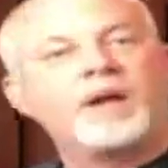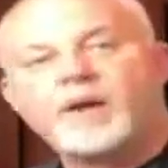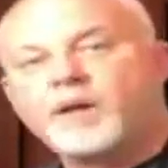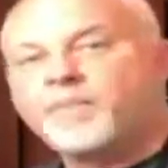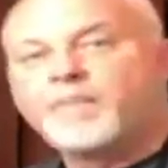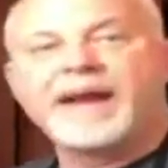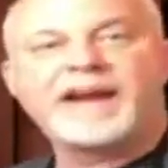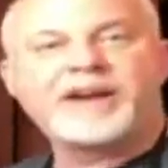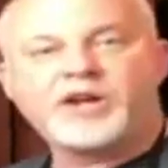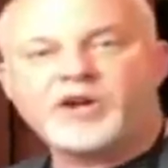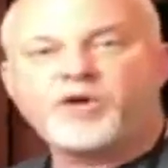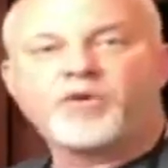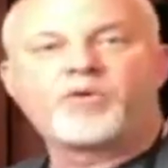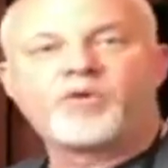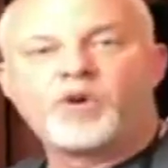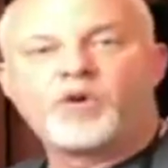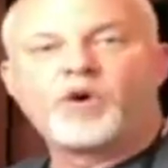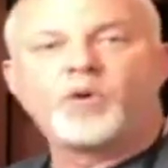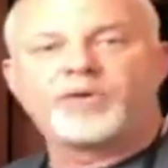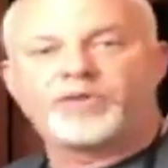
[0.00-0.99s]
Make your
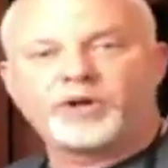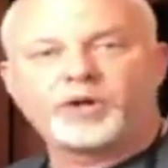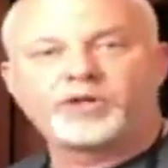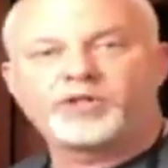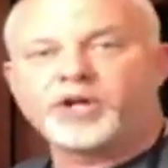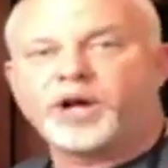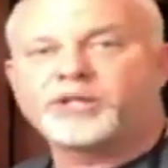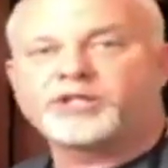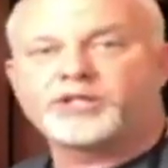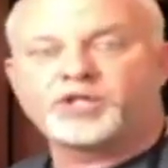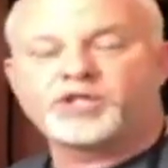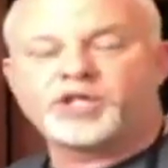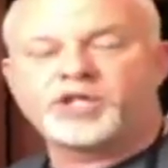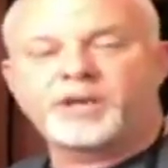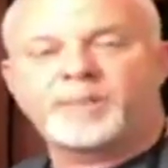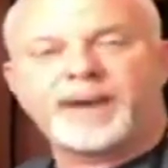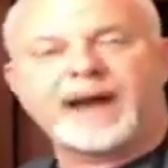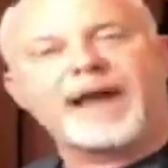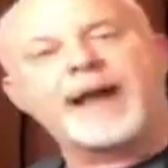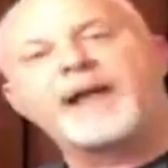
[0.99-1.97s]
roux with your sausage in the
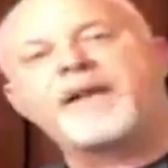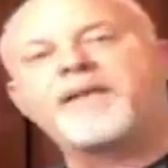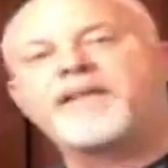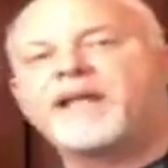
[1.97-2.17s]
pan,